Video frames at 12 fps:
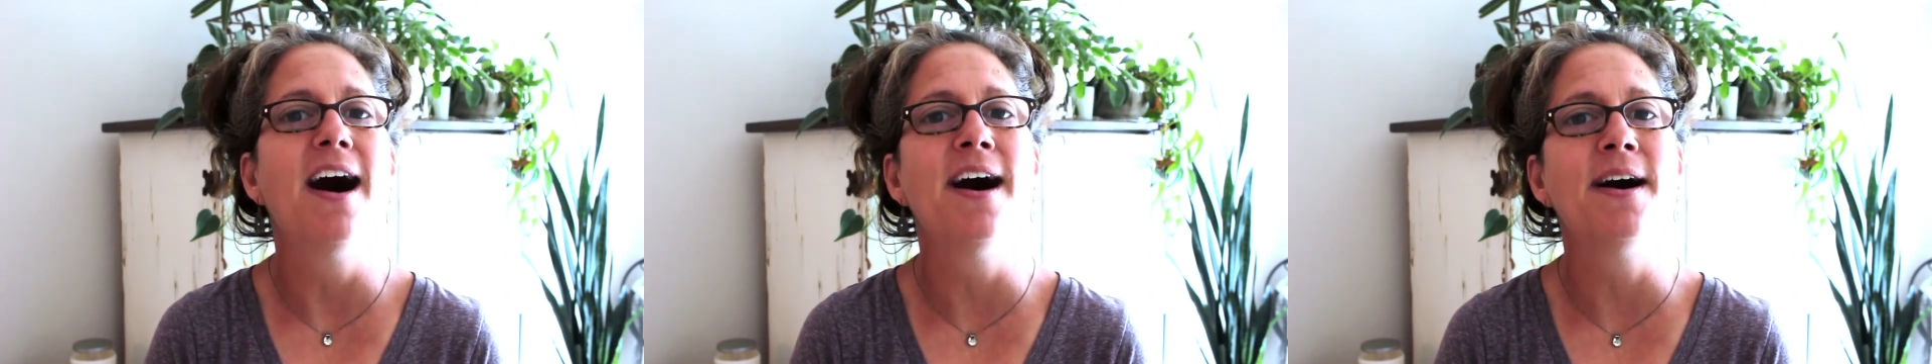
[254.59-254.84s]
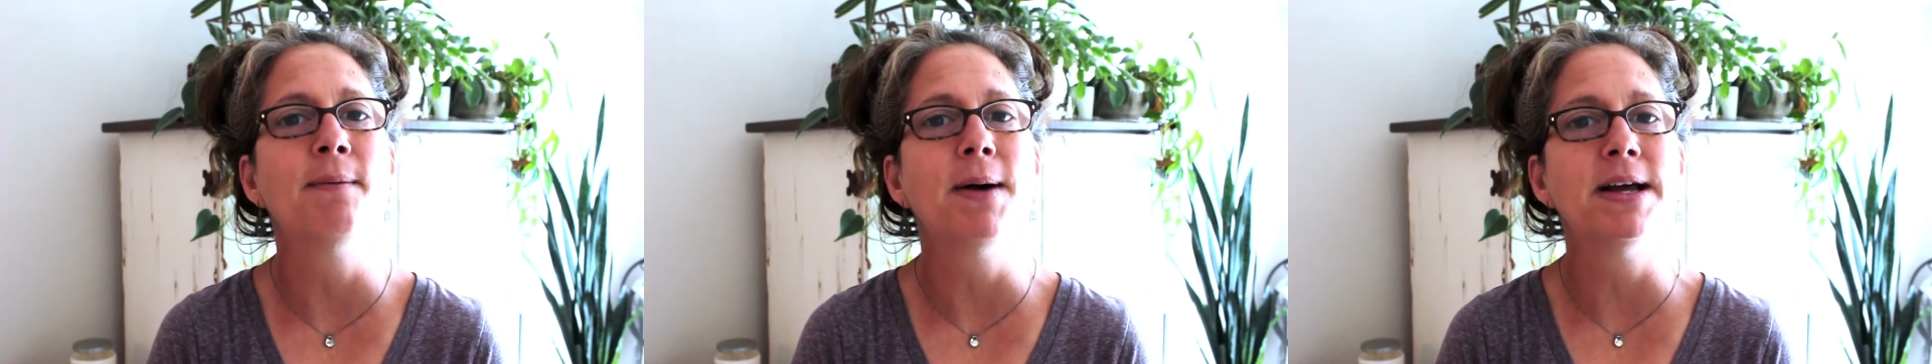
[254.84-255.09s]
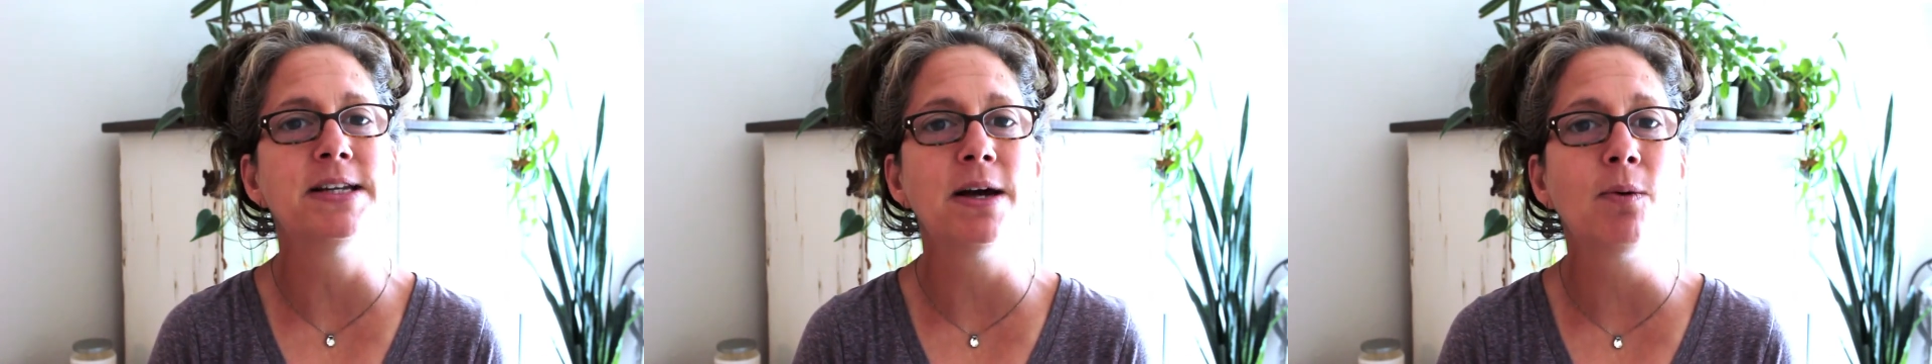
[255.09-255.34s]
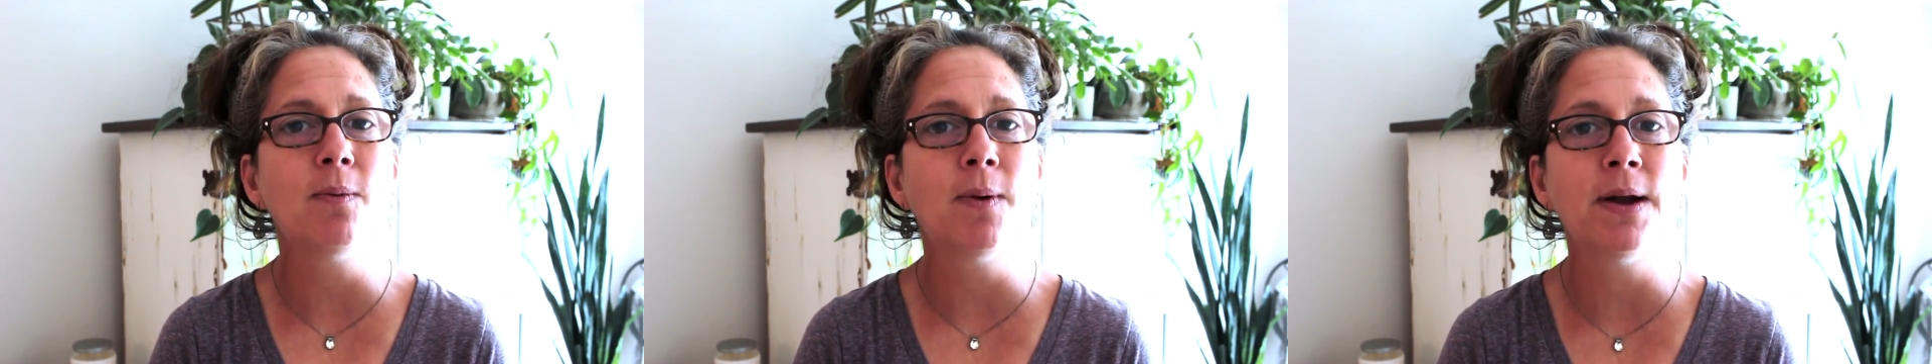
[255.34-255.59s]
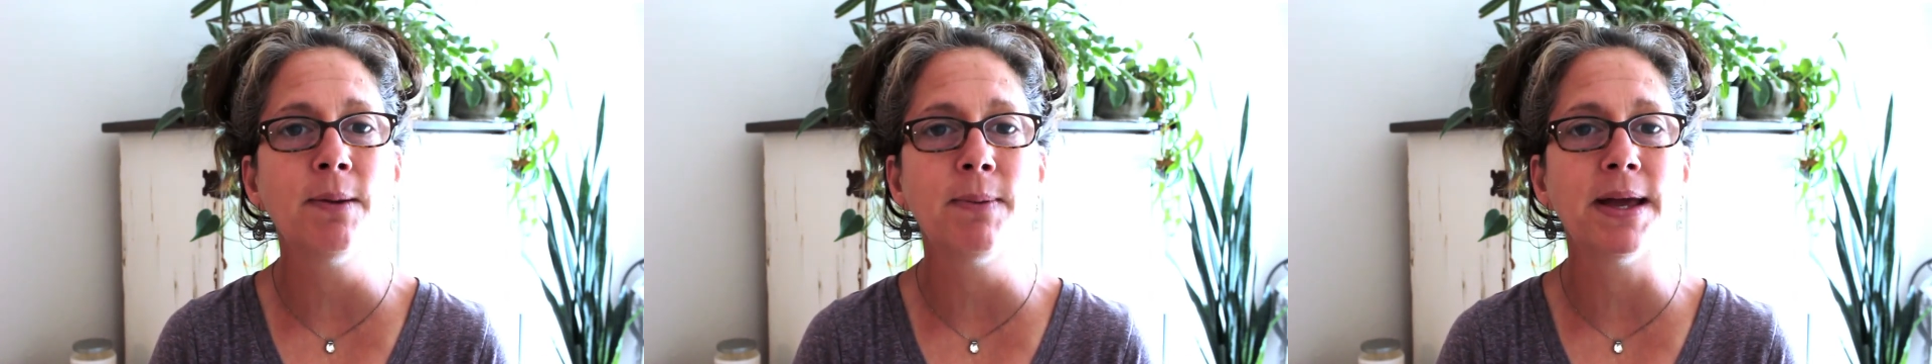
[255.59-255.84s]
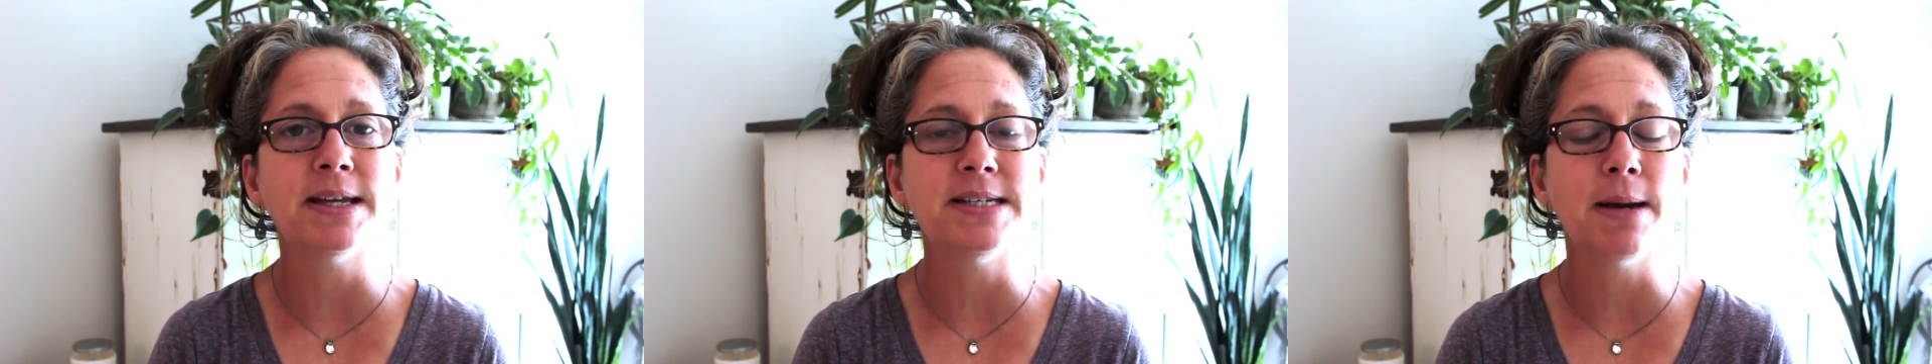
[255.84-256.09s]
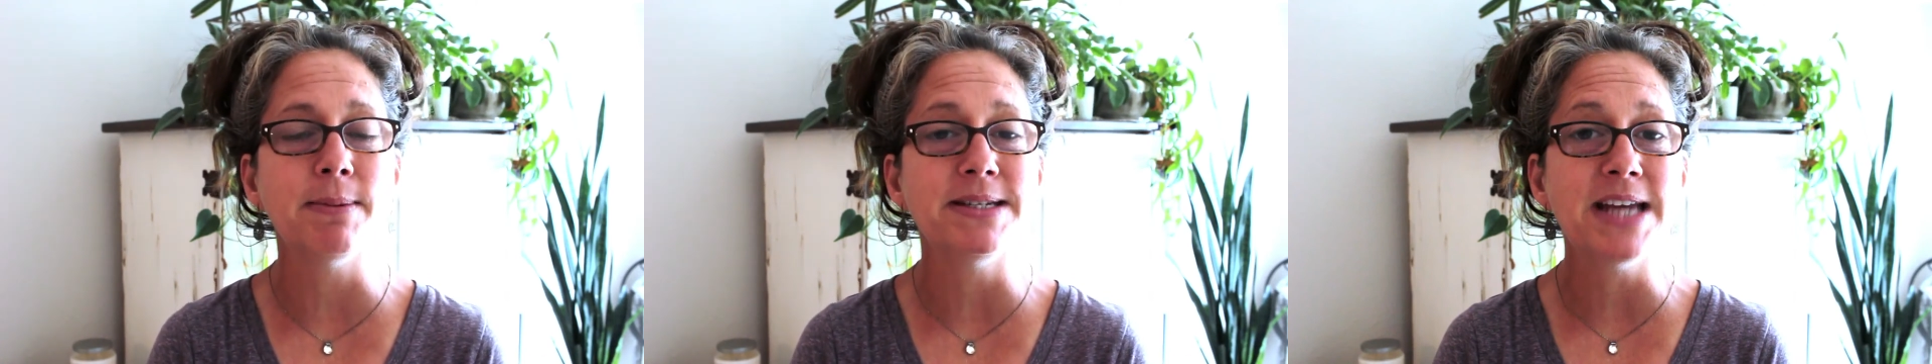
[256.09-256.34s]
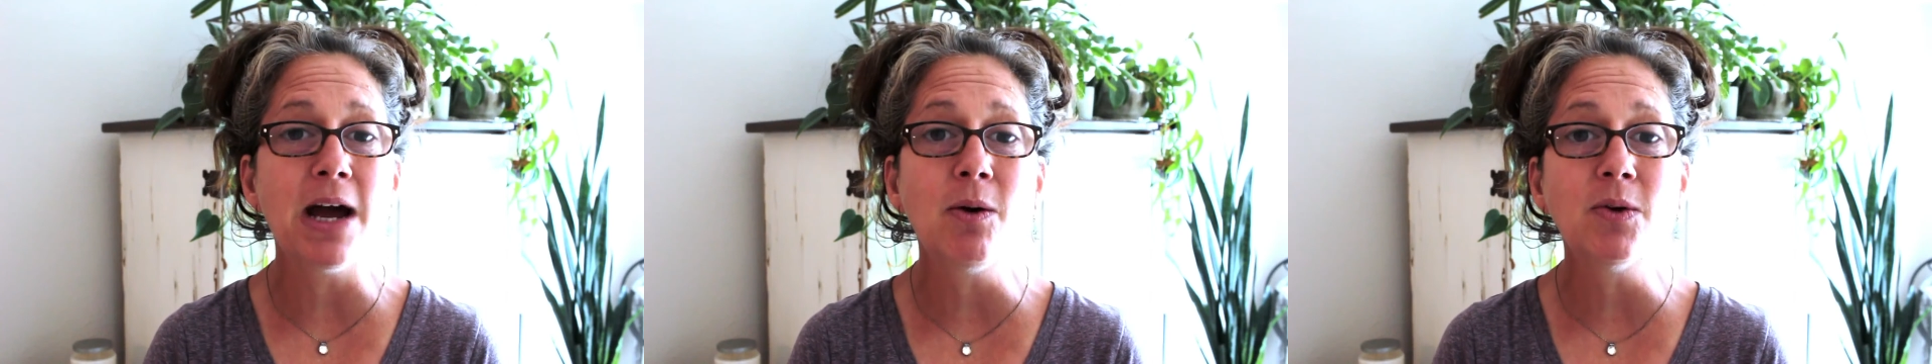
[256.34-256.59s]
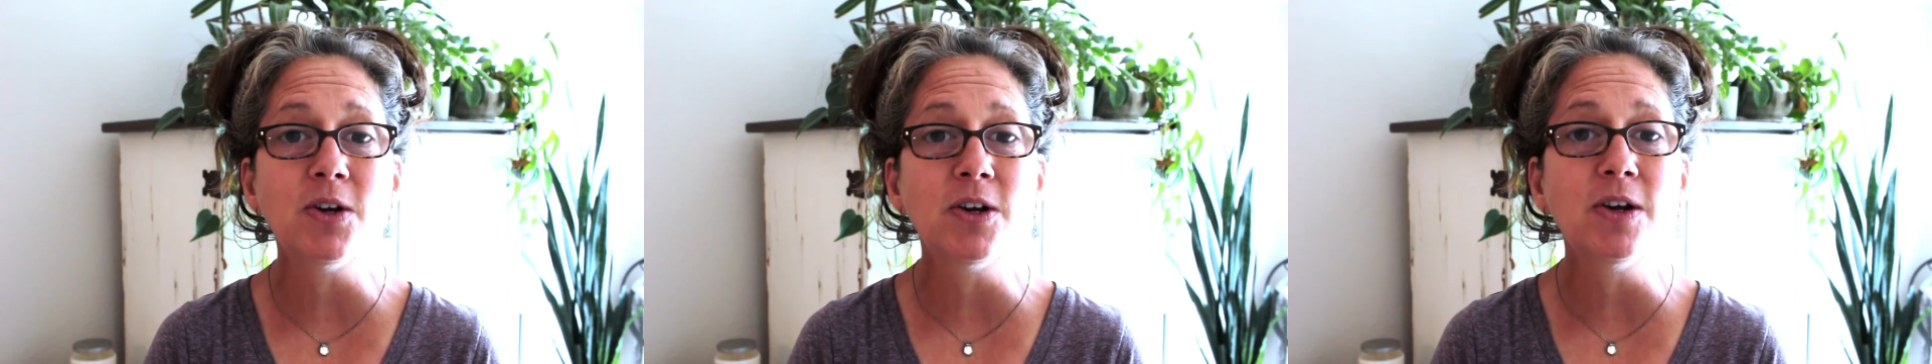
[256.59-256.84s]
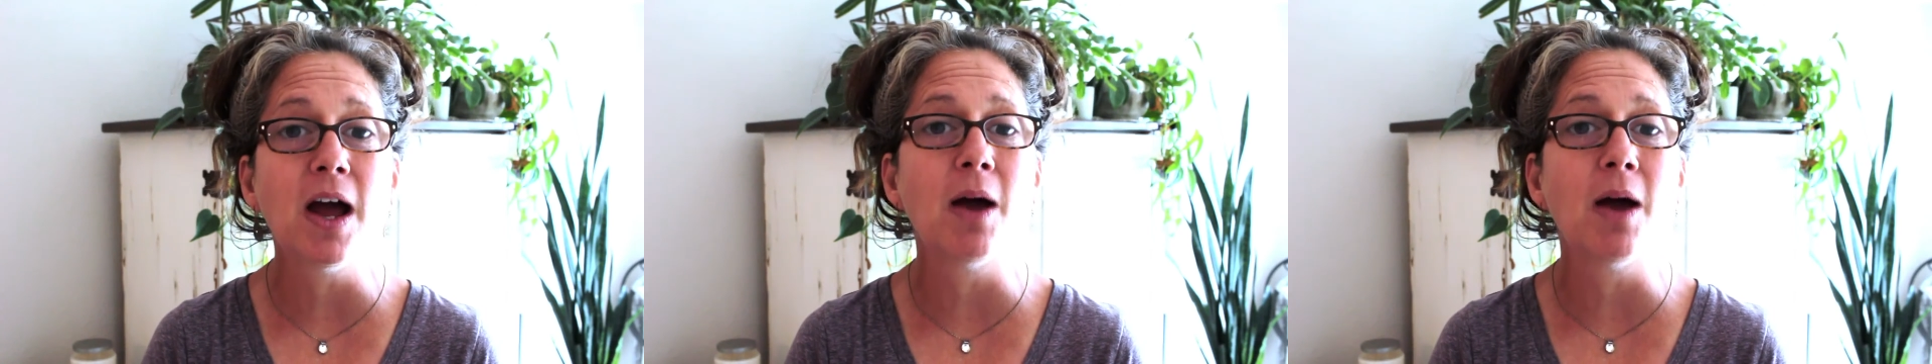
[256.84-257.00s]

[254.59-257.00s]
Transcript: Um, I don't want to be a Debbie Downer.